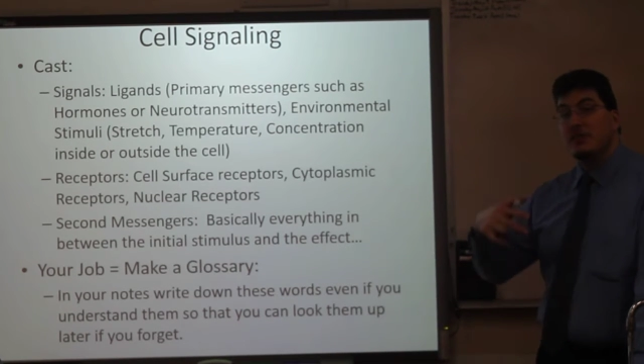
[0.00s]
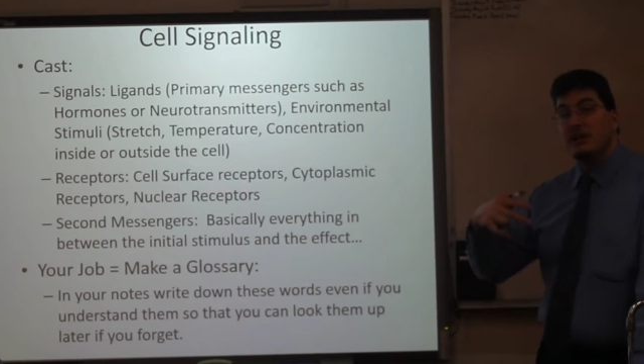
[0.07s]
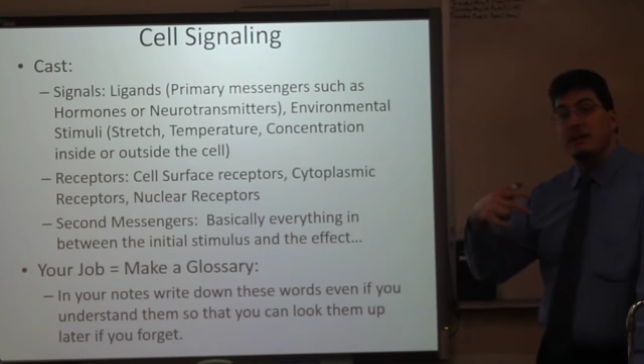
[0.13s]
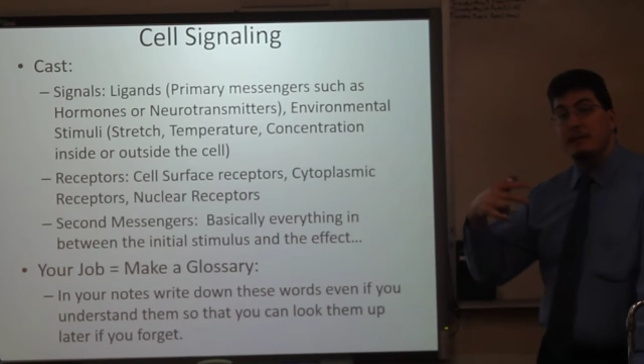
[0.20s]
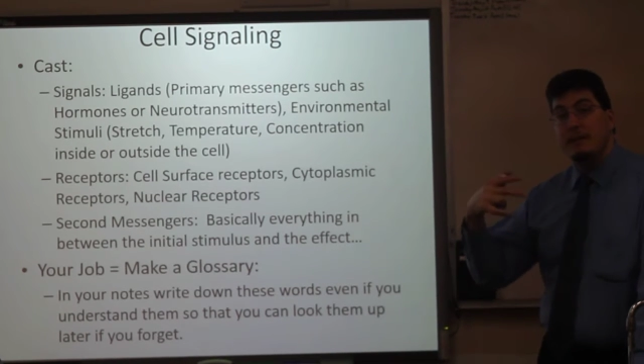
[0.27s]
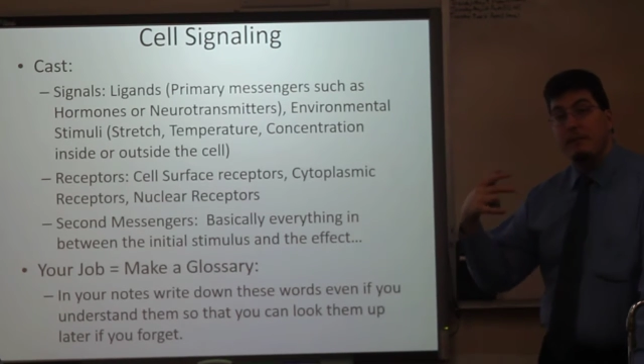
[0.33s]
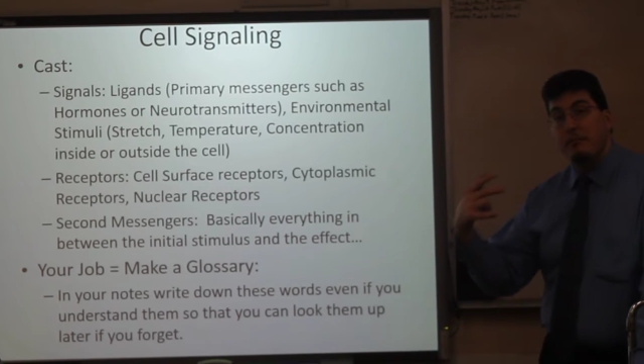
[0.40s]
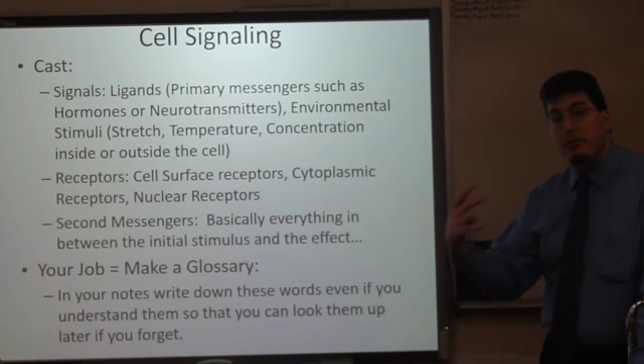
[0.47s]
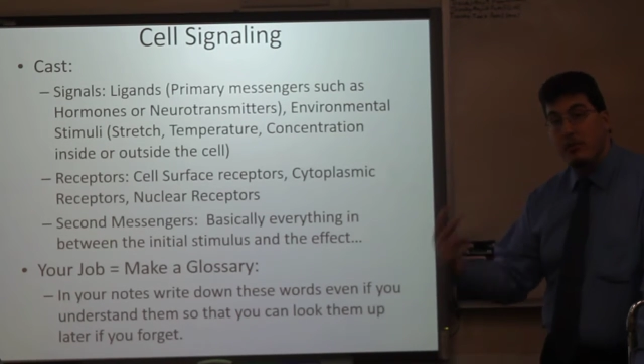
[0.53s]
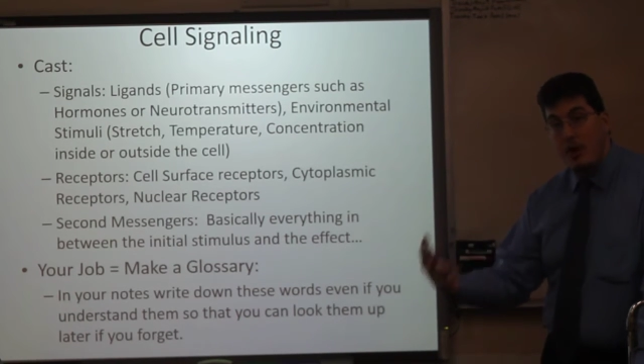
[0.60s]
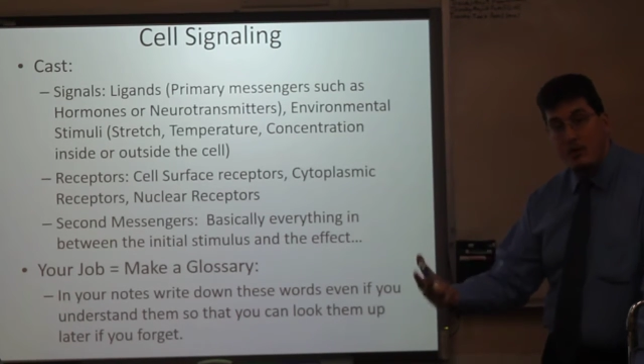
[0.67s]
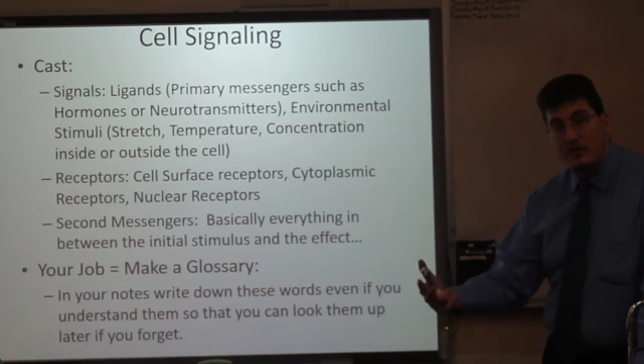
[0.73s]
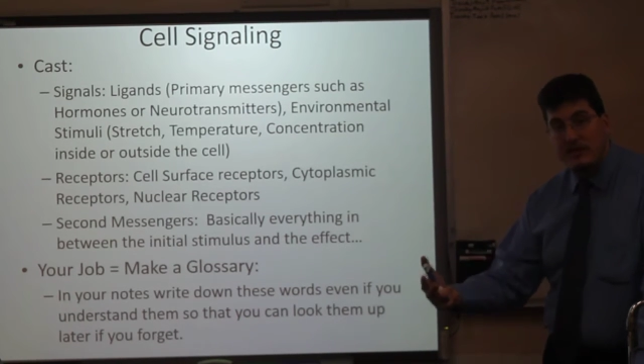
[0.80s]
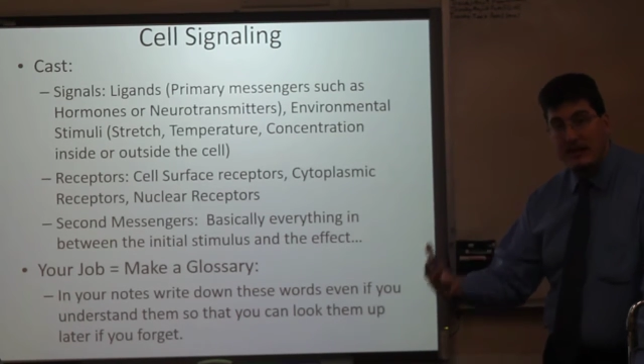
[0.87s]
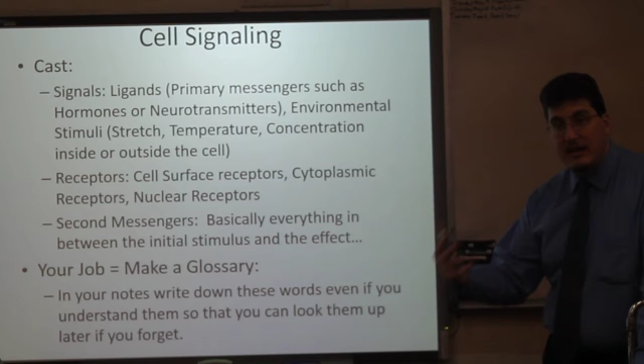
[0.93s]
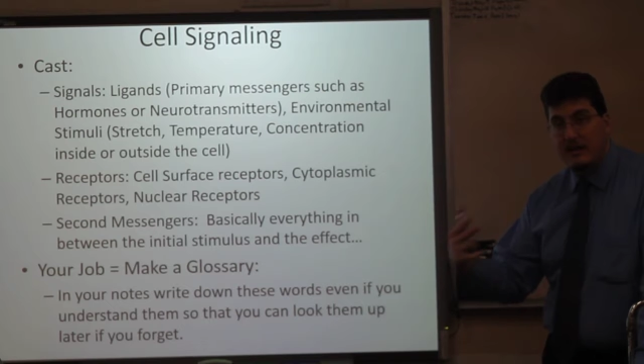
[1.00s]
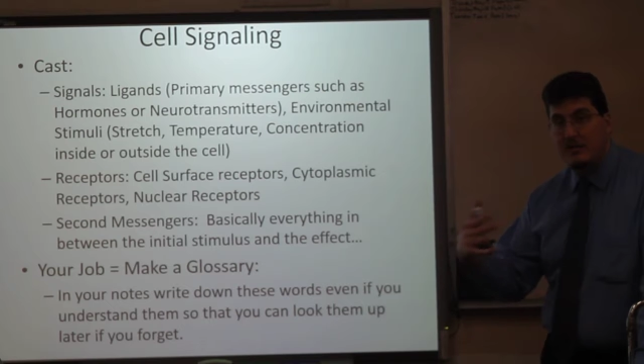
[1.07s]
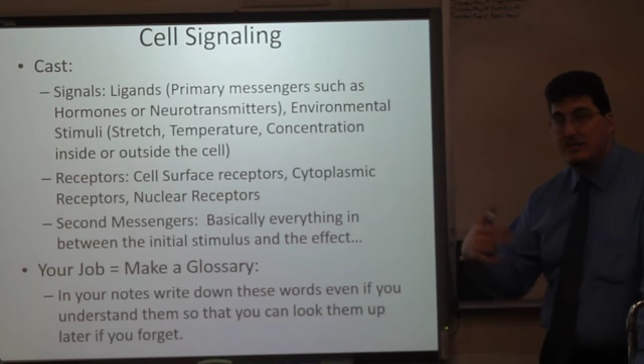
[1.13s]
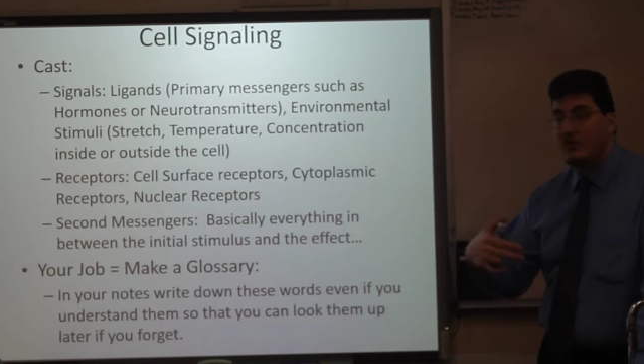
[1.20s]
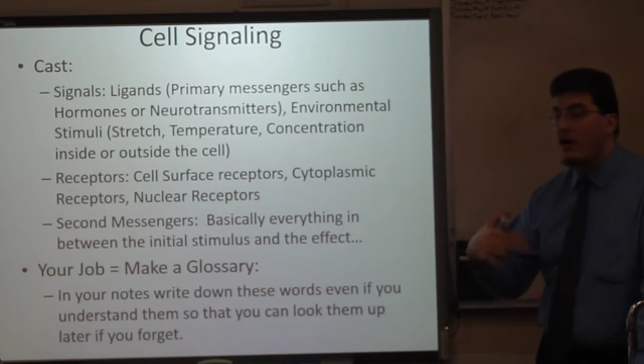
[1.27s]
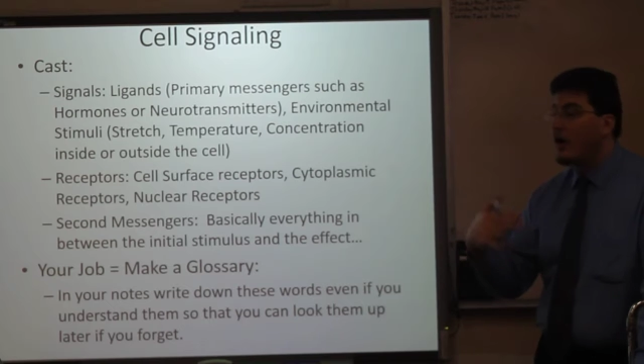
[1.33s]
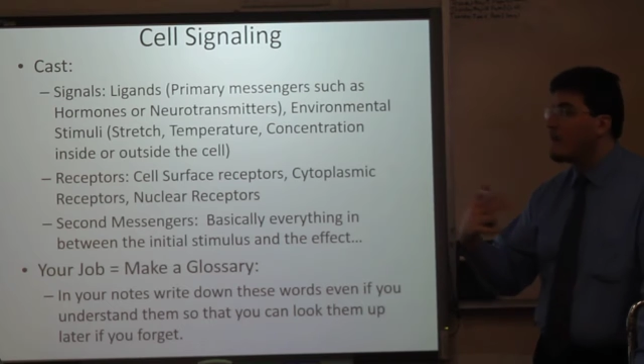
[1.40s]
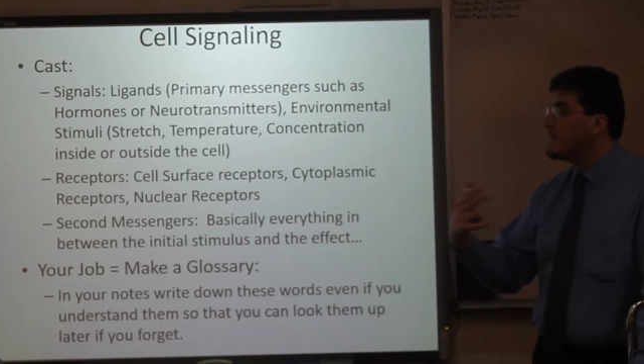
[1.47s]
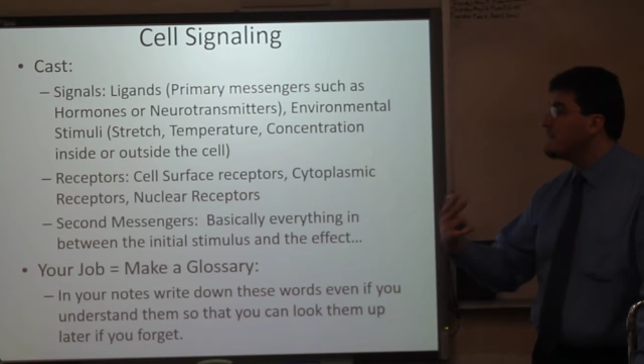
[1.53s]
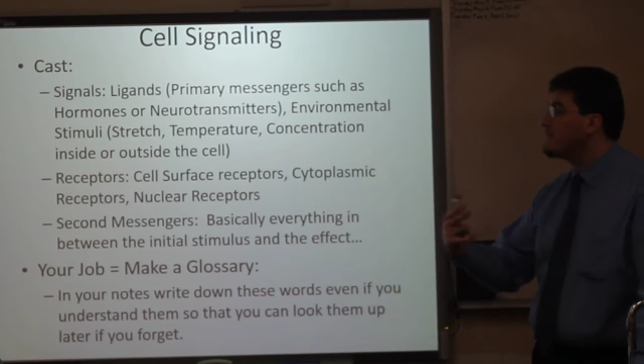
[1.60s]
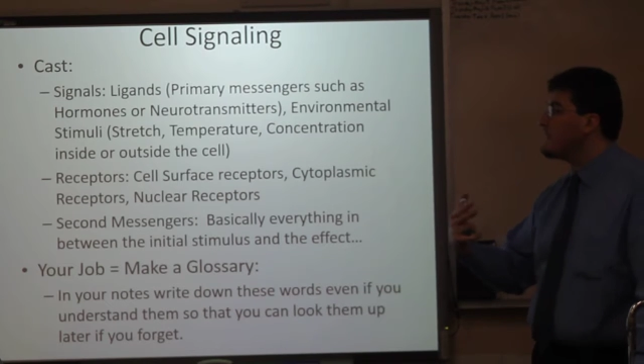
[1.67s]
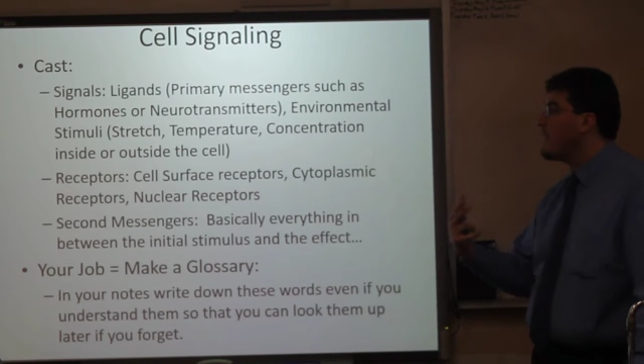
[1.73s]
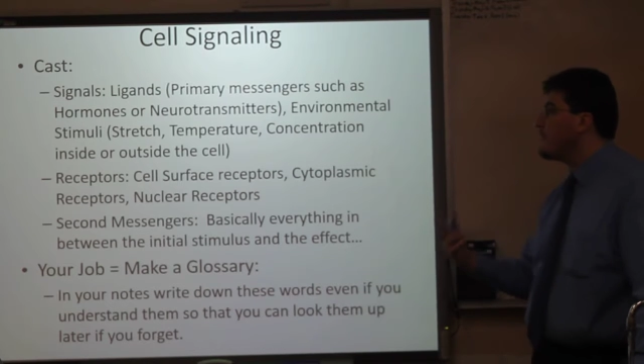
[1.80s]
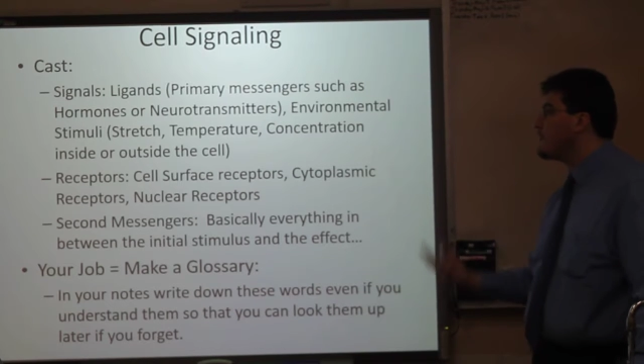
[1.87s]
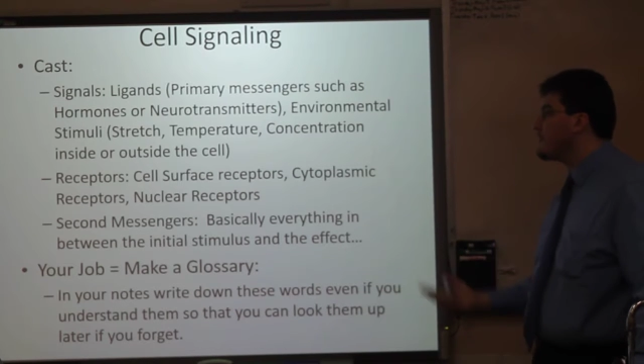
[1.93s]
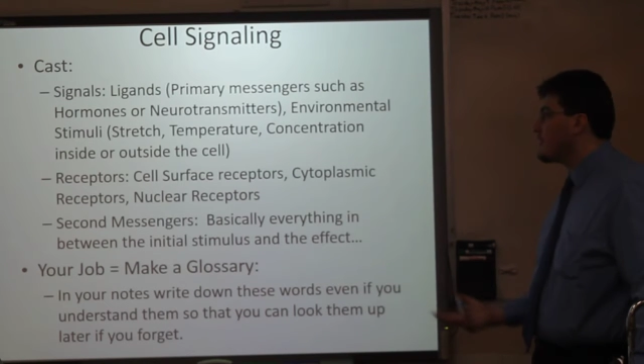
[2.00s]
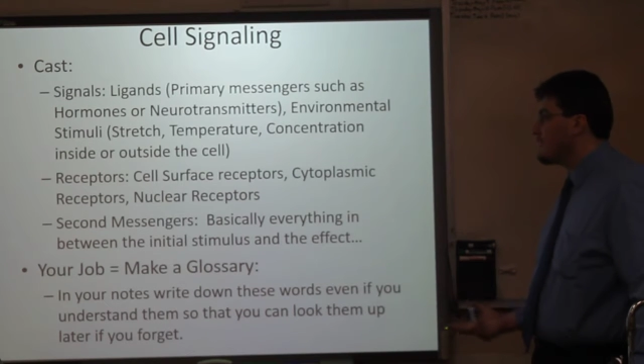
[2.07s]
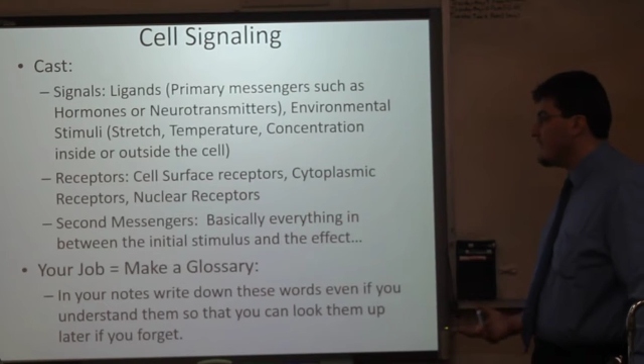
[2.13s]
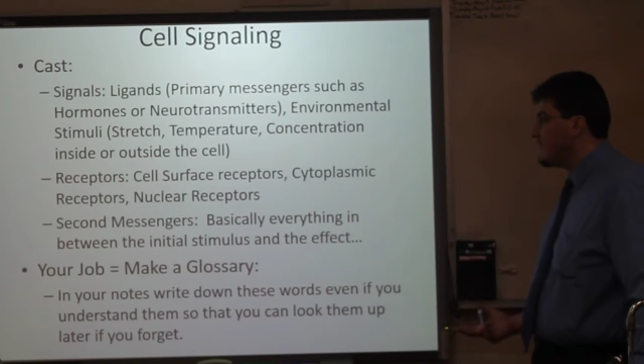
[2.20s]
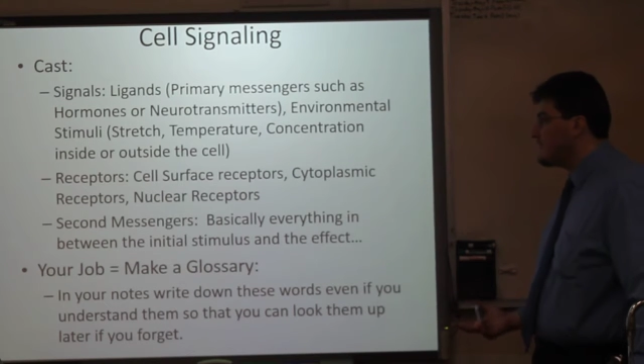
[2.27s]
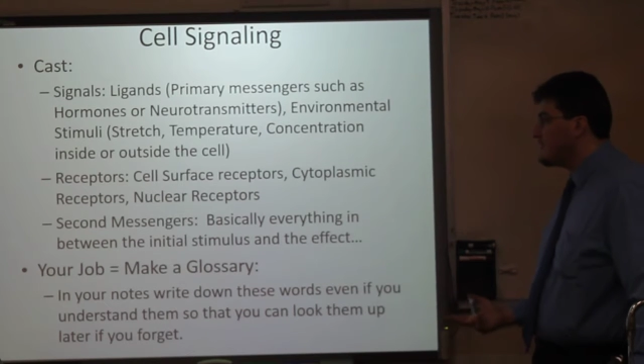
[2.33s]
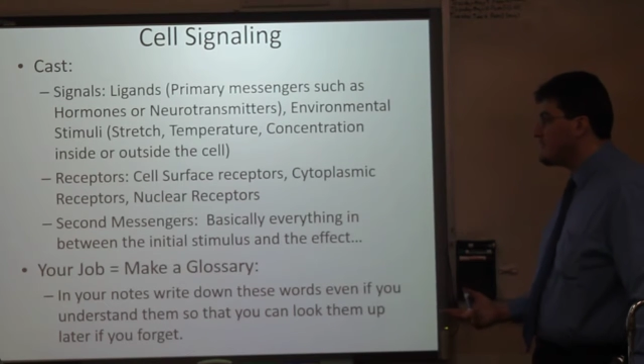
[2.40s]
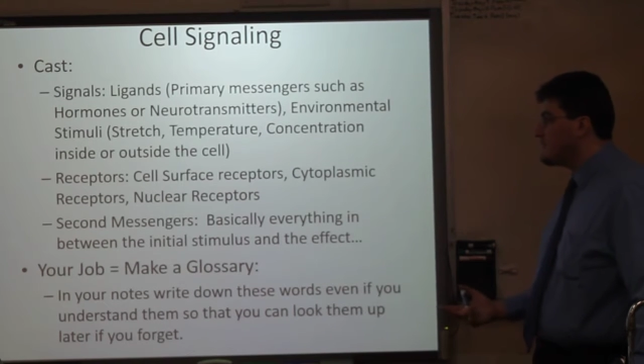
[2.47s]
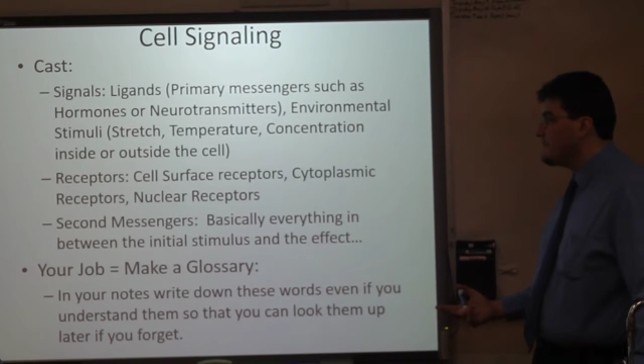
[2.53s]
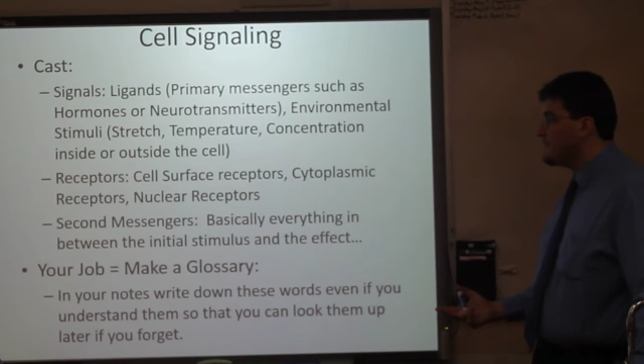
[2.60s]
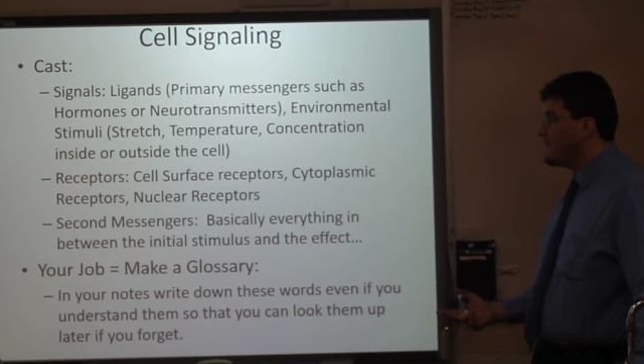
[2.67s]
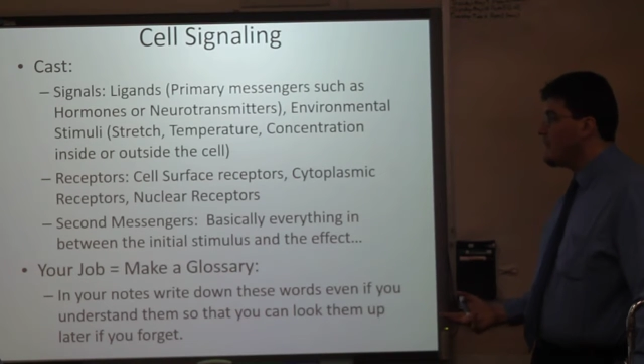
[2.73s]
are going to be proteins on the cell surface.